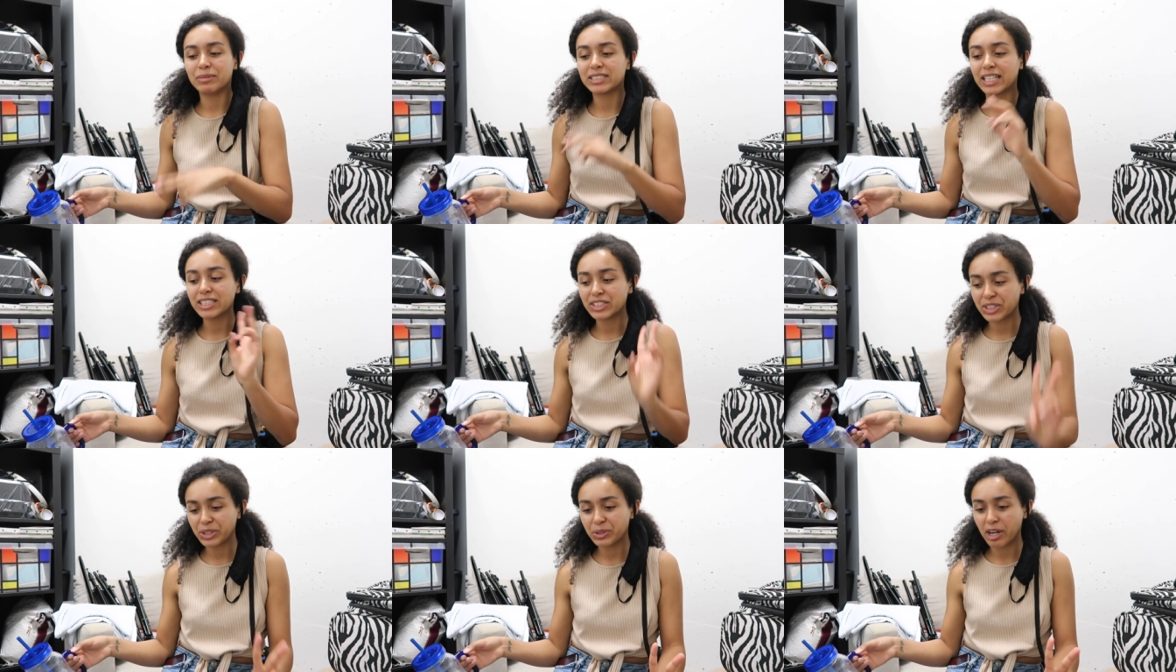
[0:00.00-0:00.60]

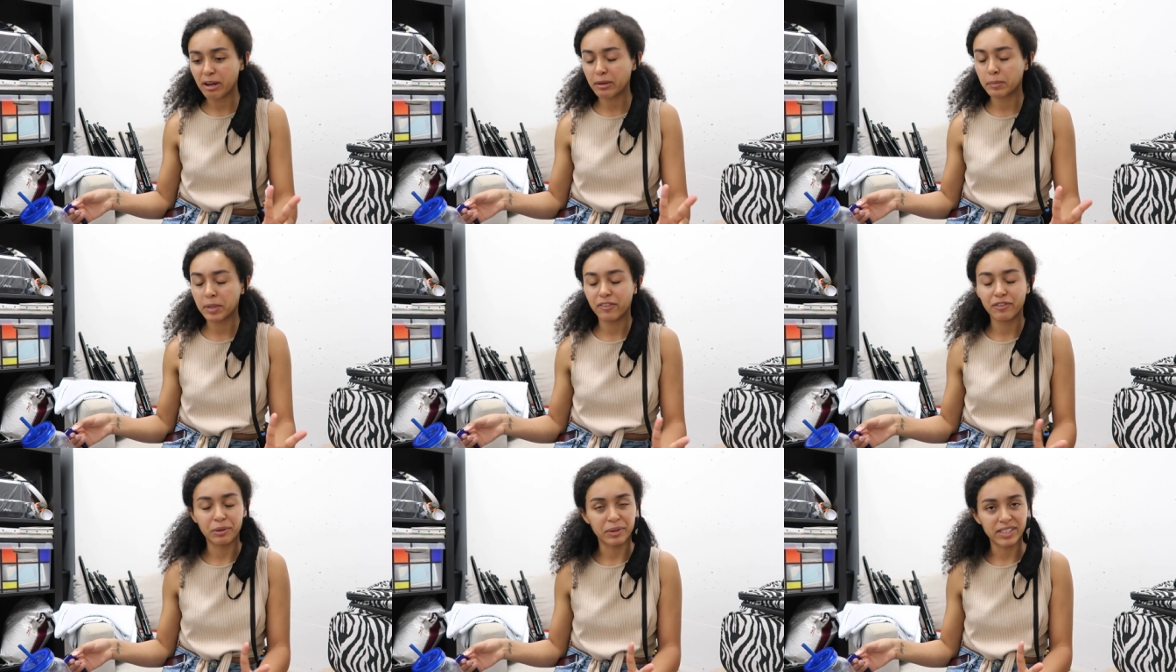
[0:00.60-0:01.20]
Day two, I'm gonna
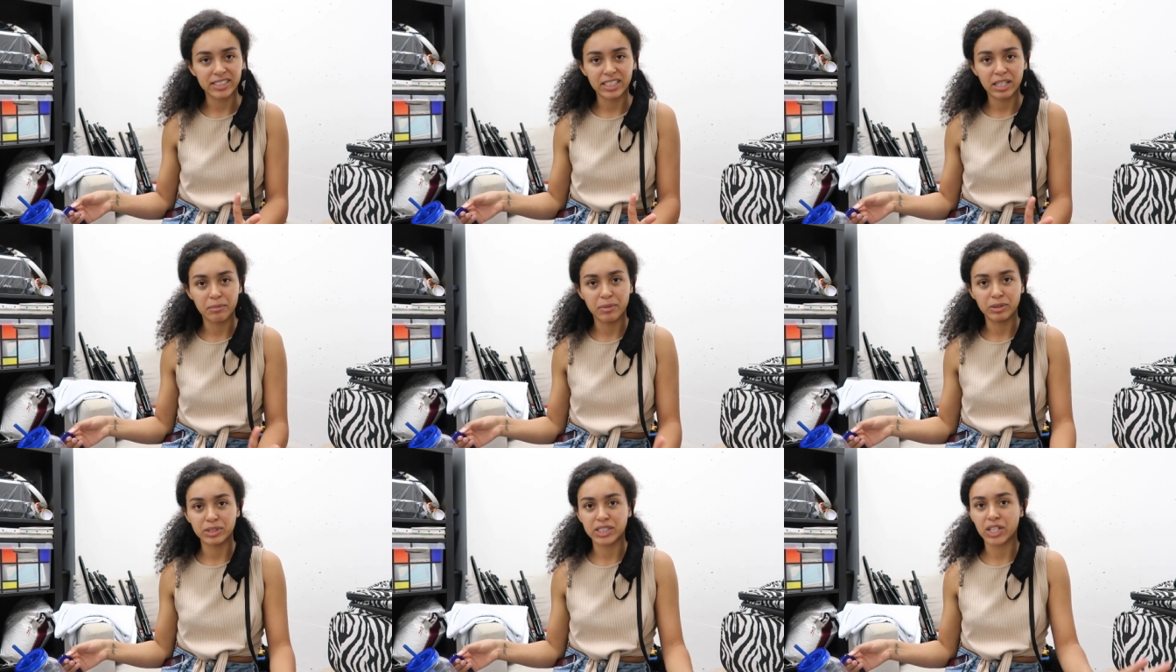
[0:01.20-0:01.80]
be focusing
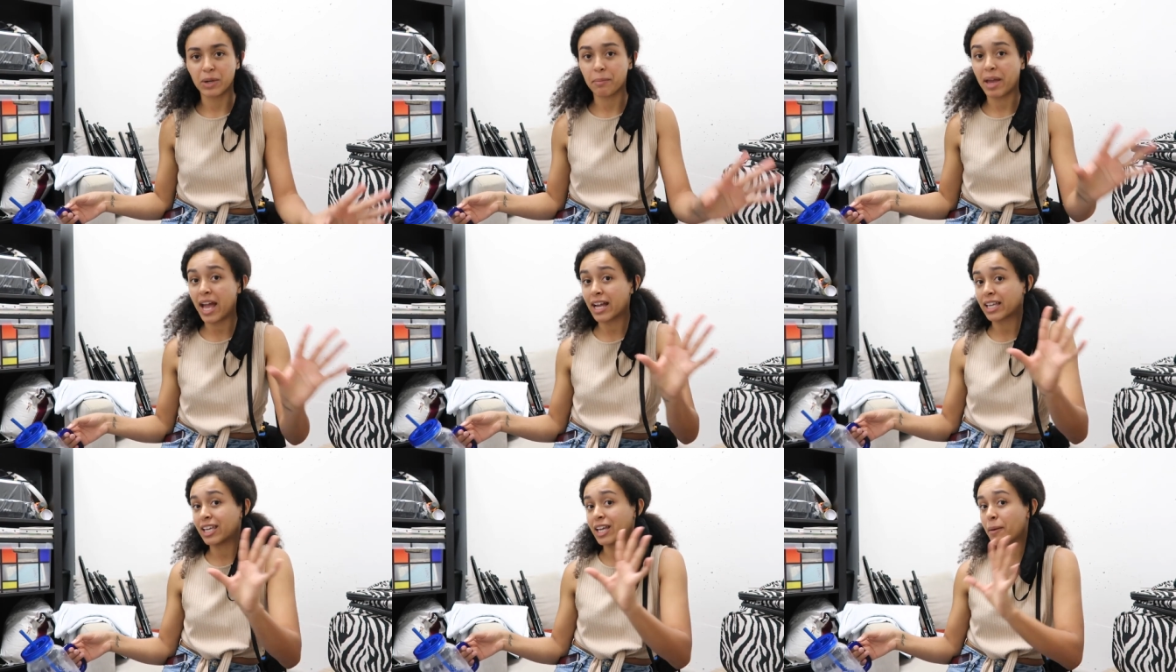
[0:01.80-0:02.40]
mostly on
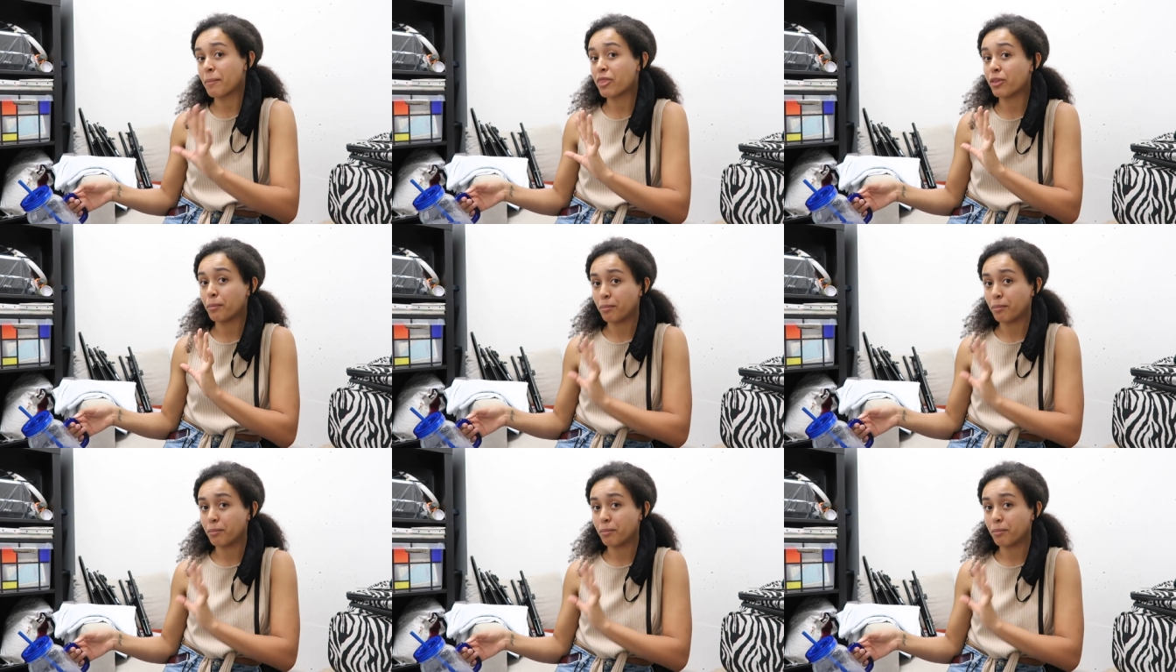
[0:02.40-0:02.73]
packing up the